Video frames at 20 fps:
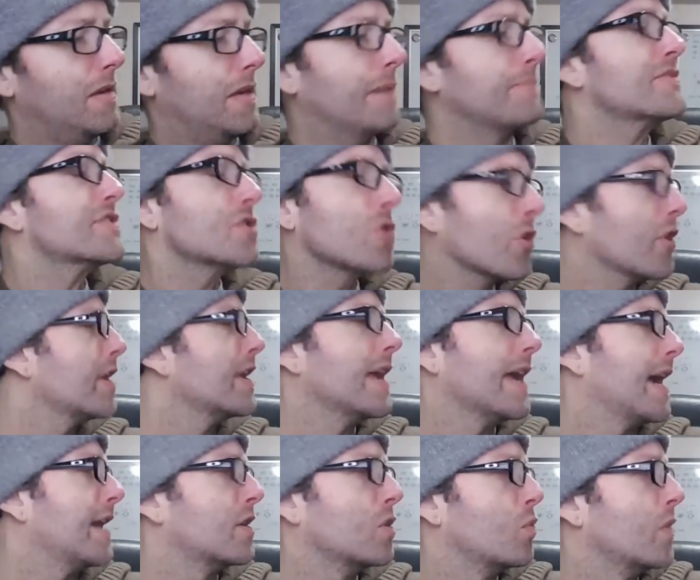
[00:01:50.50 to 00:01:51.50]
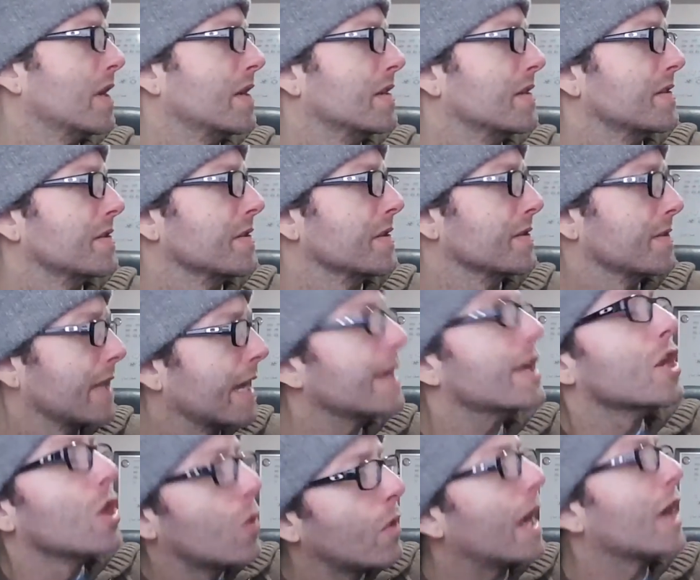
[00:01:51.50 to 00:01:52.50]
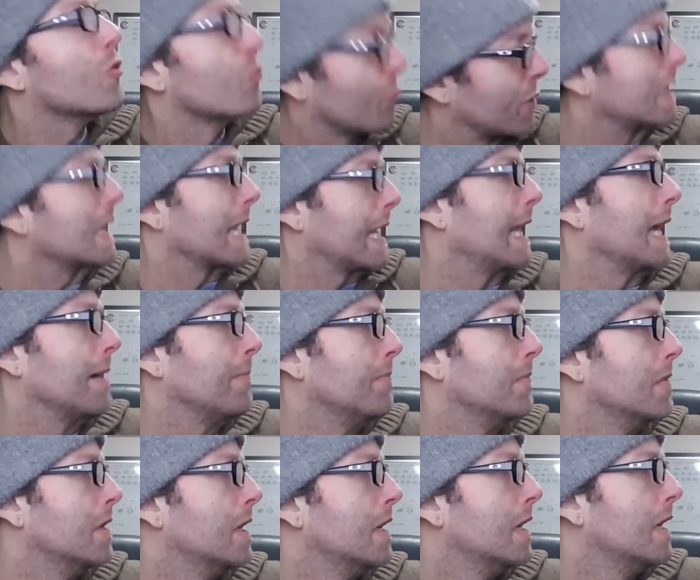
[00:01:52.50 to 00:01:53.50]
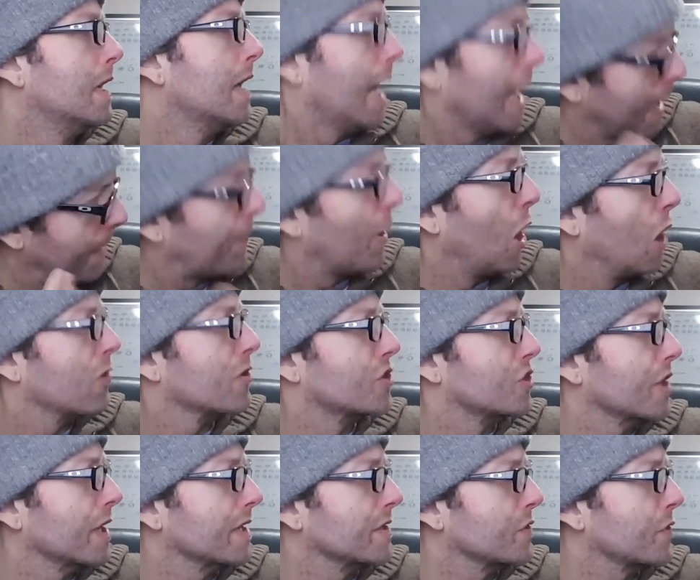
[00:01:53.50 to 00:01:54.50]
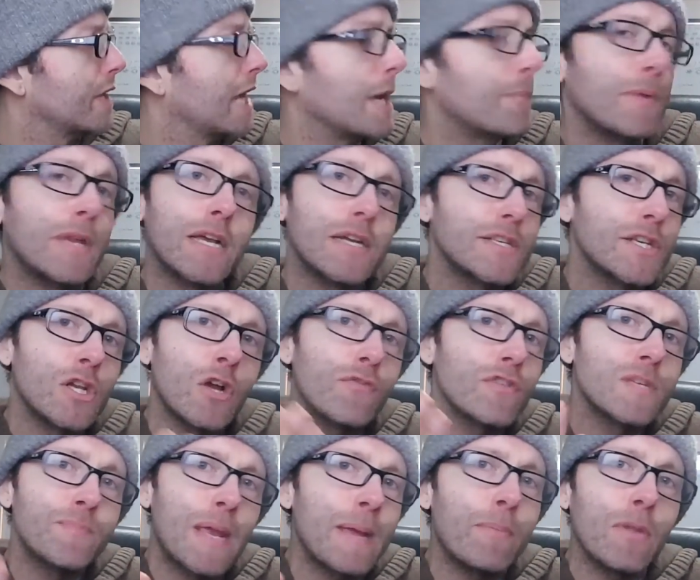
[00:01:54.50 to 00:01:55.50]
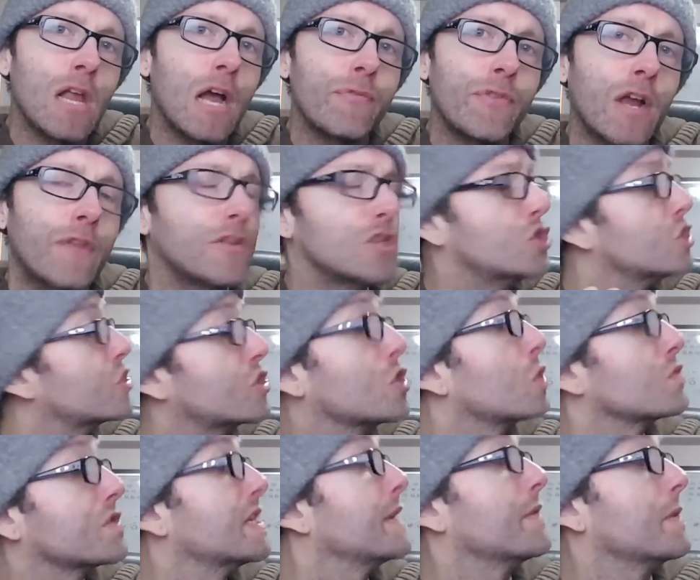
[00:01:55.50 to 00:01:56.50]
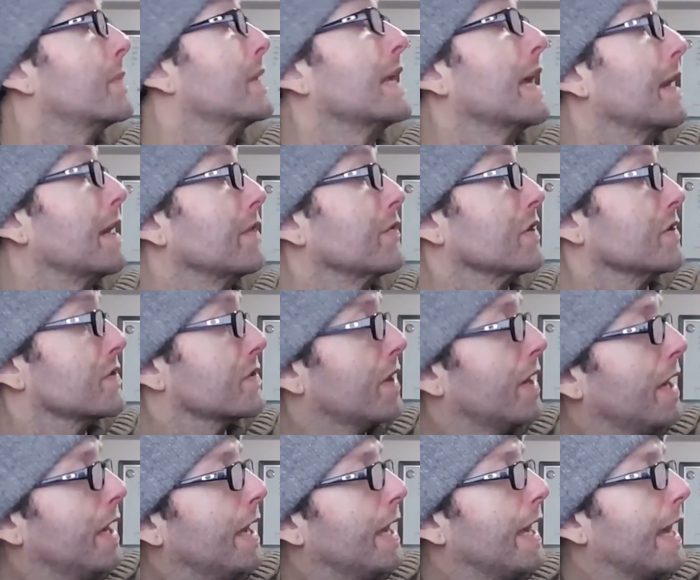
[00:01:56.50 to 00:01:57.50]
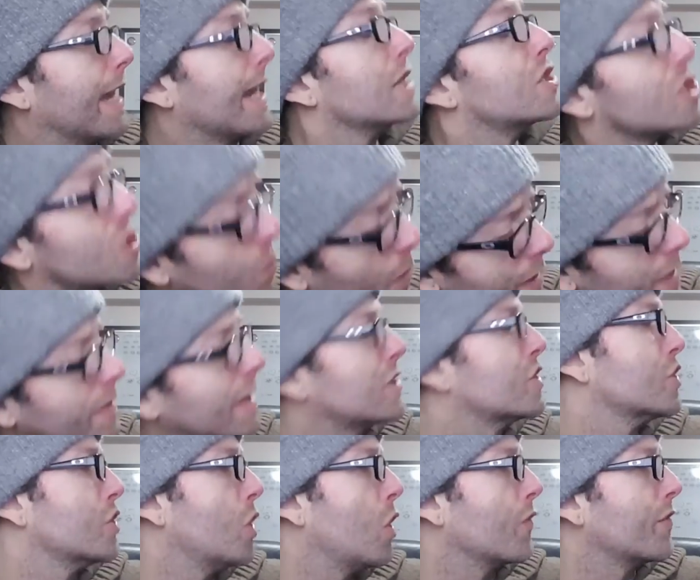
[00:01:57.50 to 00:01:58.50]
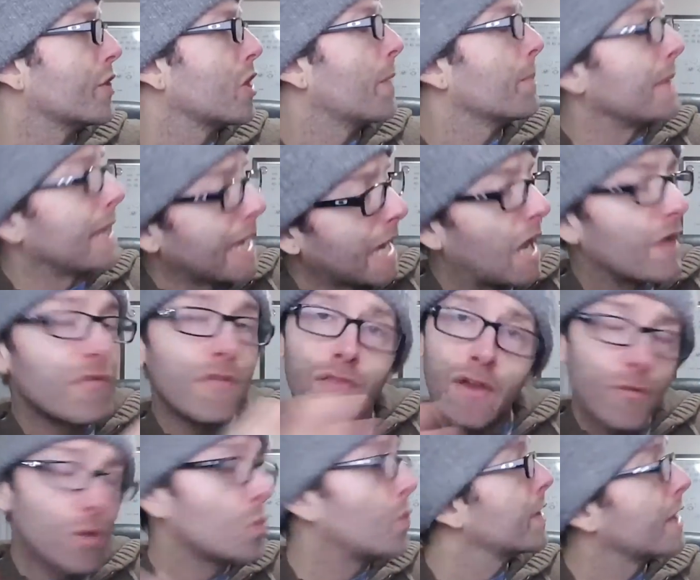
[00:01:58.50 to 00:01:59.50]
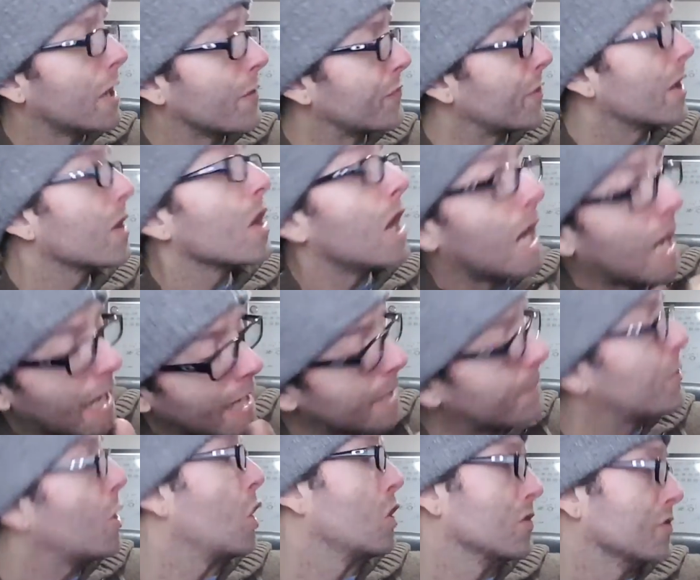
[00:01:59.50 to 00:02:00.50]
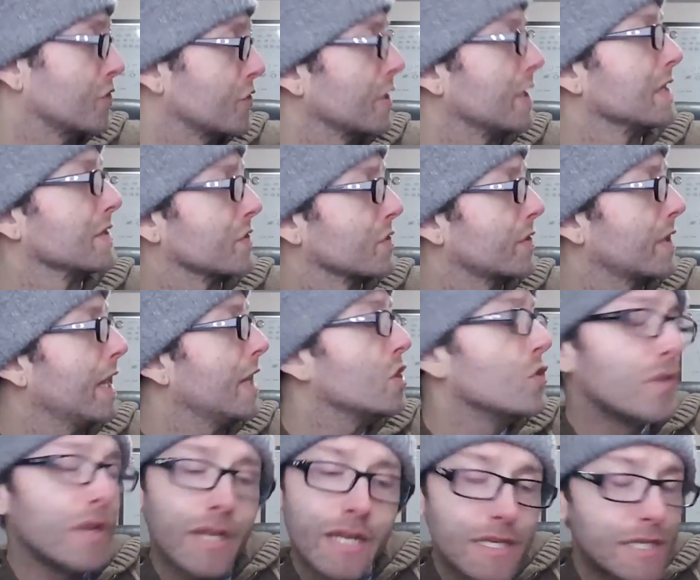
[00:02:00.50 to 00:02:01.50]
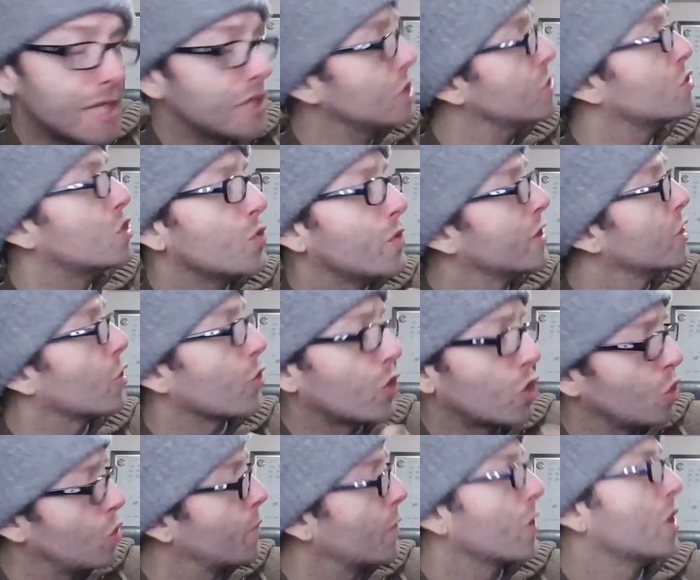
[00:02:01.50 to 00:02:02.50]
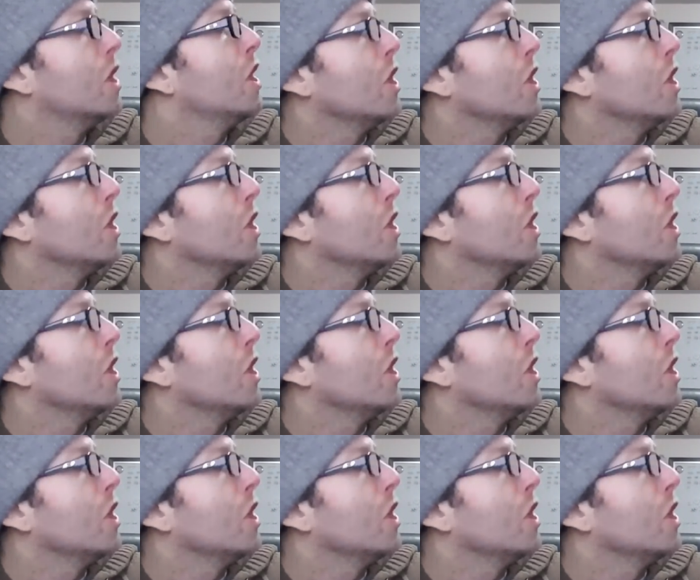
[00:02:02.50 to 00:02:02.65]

I'm sorry you had to witness this. Like, you know, I really am. I apologize, okay? Because, you know, there's people out there that just don't seem to be getting this. And I just want to let you know that on behalf of everyone out there, I apologize, okay? You can continue doing your humor,